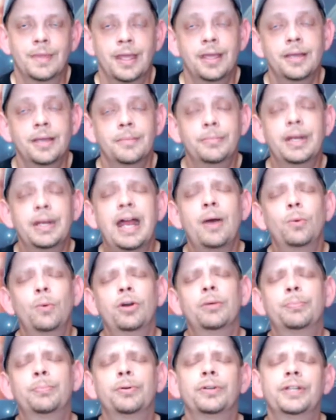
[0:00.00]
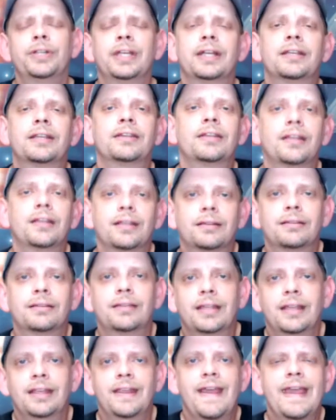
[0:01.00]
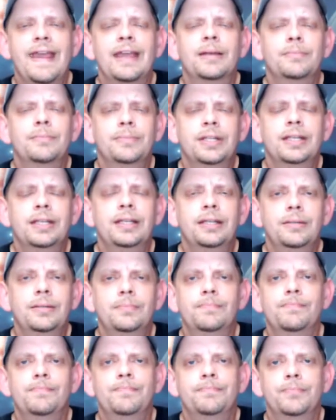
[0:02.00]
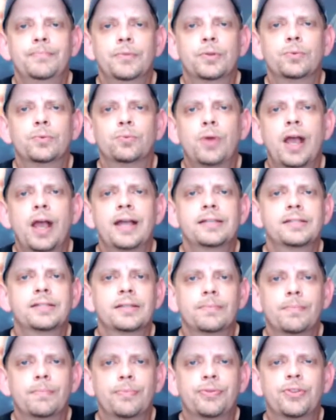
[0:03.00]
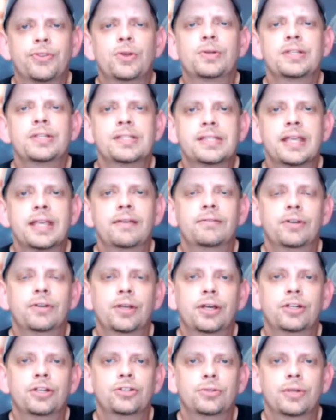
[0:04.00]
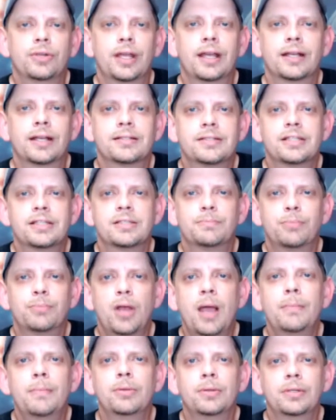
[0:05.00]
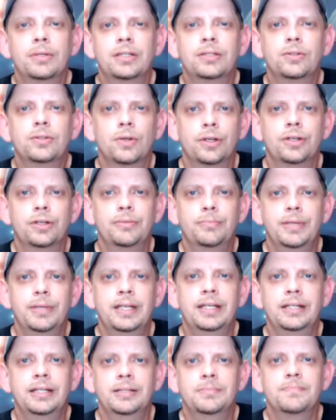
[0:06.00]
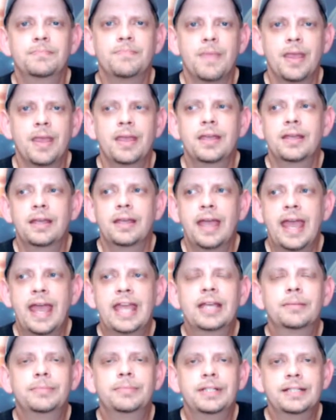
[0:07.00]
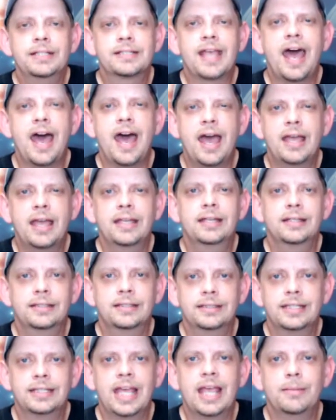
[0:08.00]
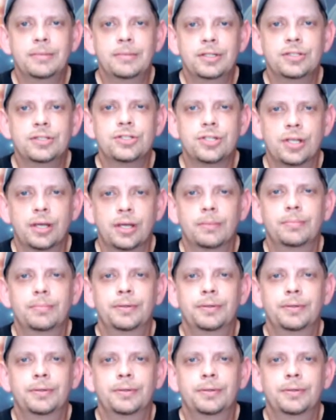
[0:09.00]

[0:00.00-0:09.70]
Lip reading: But I will predict that the AMD Ryzen 3700X is probably going to be AMD's high-end gaming chip.